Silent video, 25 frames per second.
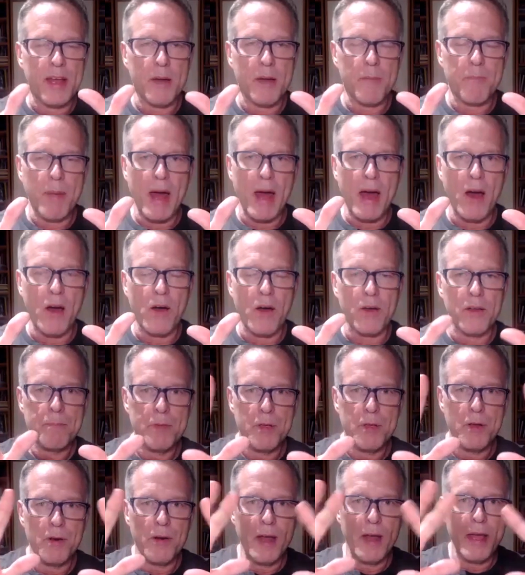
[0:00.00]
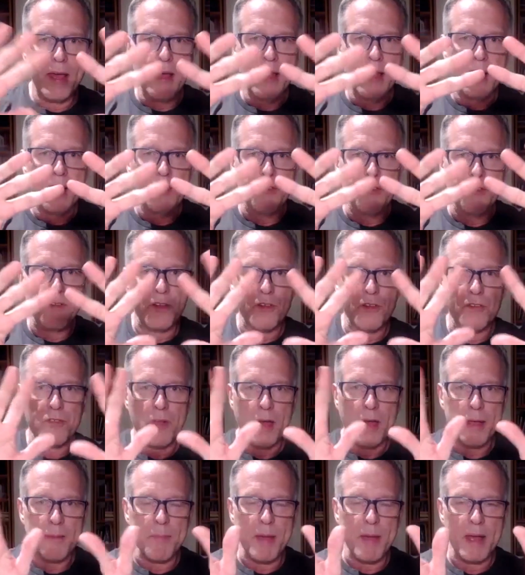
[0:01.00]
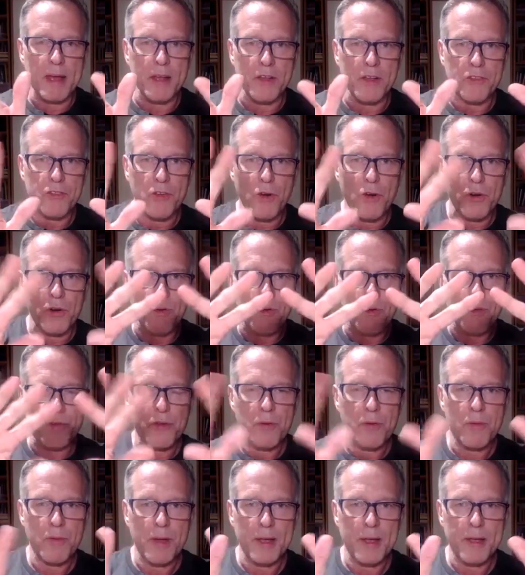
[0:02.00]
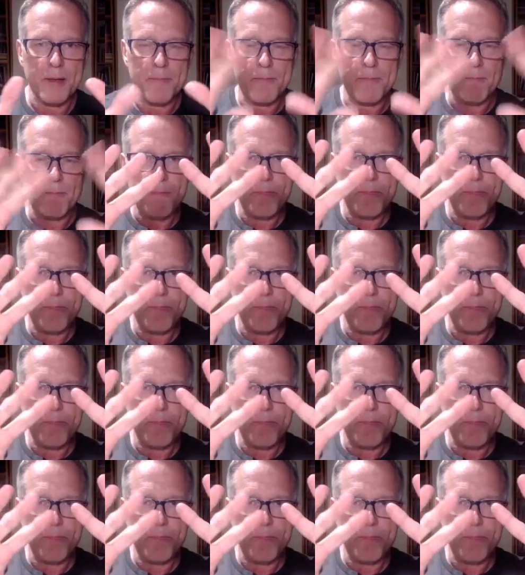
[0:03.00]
about your hands as like making circles, right?